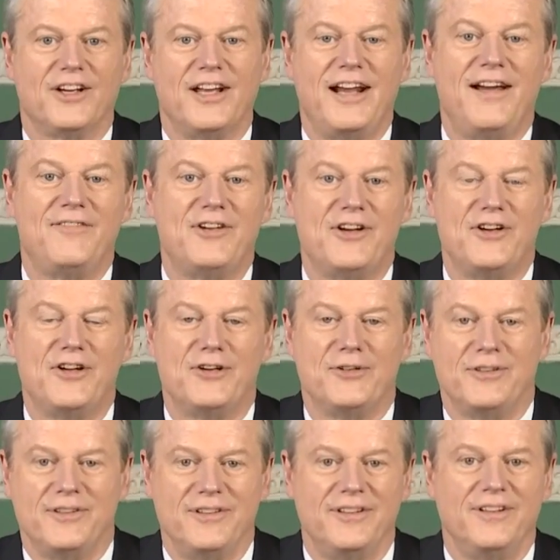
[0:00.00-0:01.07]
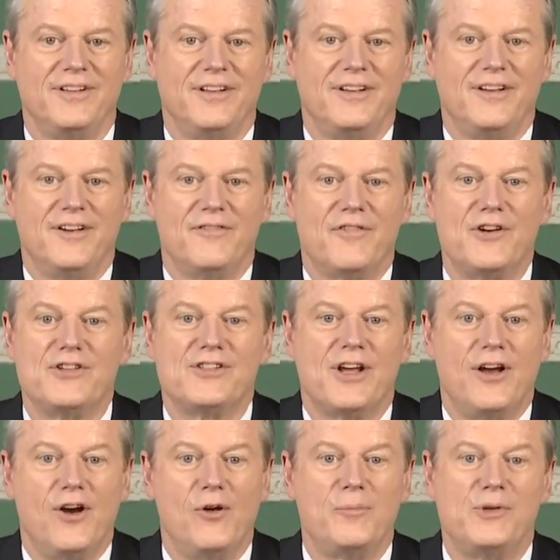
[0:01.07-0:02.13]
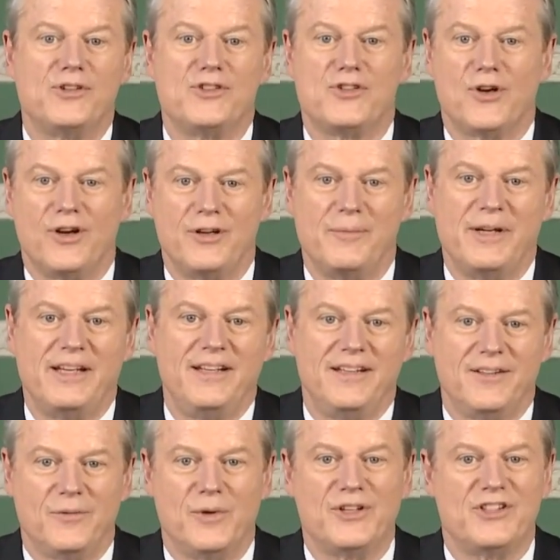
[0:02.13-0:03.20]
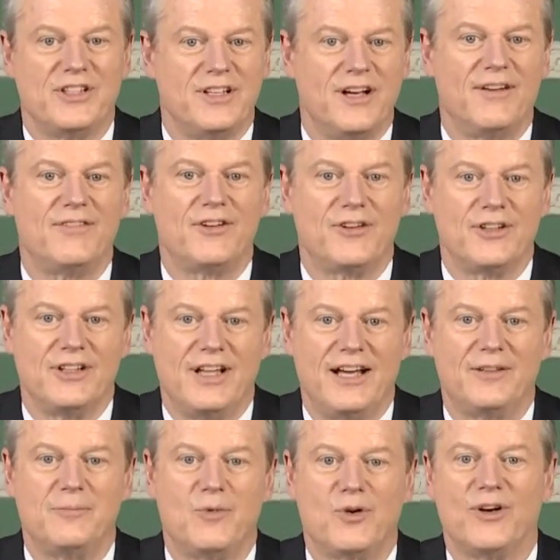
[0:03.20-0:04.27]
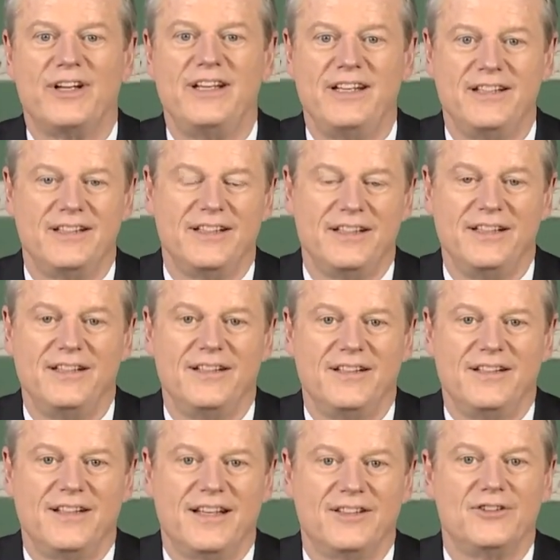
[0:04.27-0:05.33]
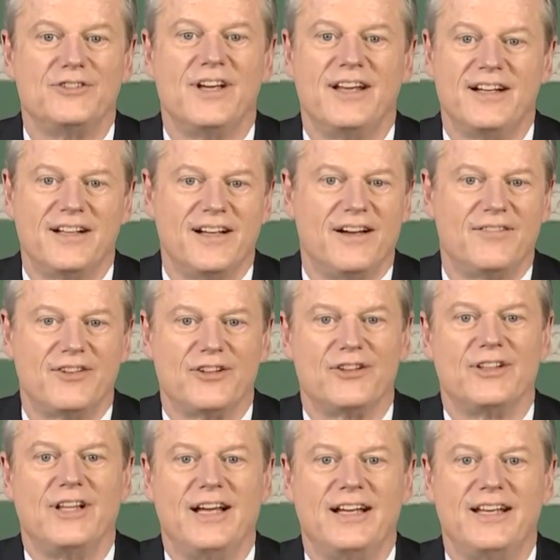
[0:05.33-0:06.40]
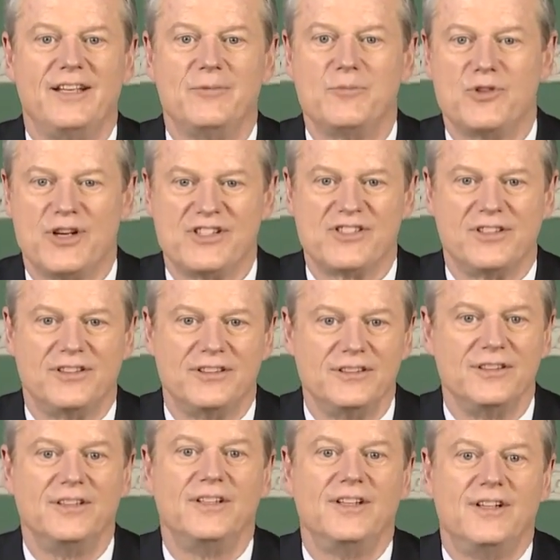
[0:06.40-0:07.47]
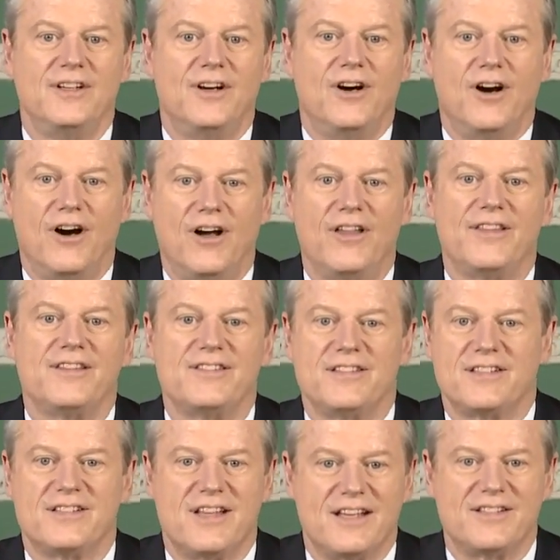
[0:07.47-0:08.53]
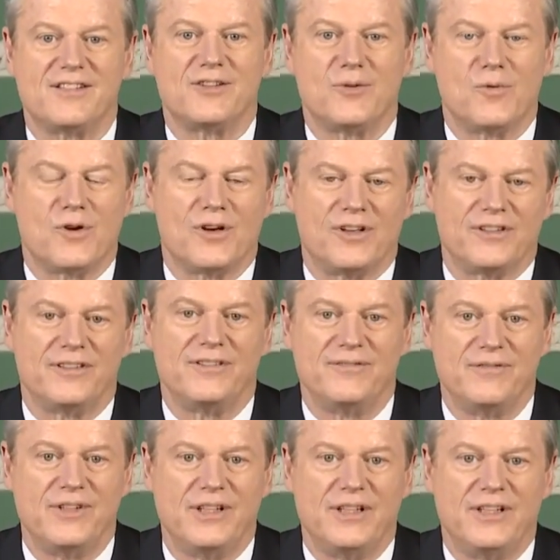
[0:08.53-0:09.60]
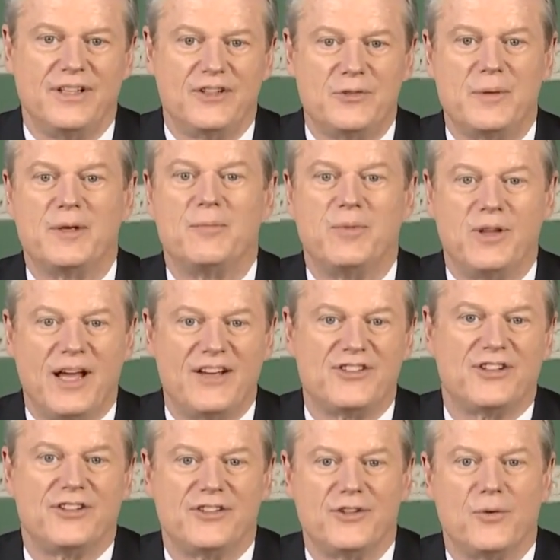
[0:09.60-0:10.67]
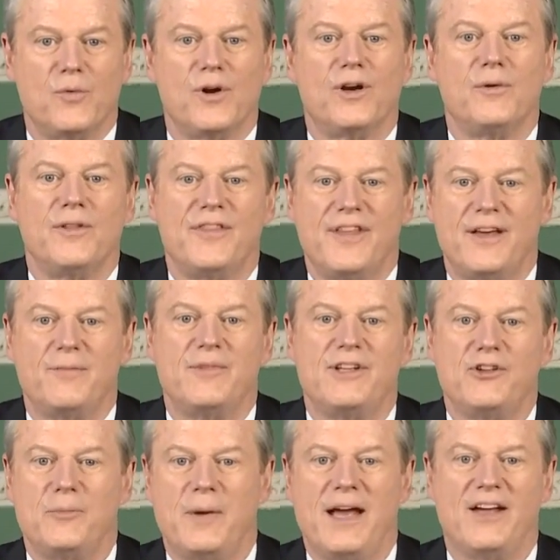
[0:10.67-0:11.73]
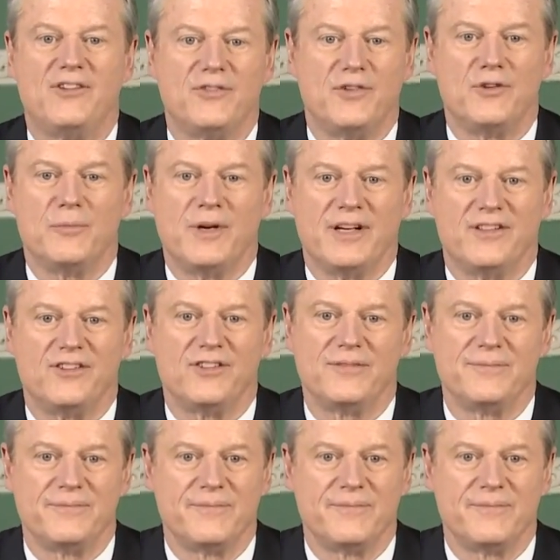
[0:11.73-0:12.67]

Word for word: Good afternoon. First, I hope you'll join me in wishing Governor-elect Maura Healey and Lieutenant Governor-elect Kim Driscoll all the success in the world. It's been a pleasure to work with them these past few months.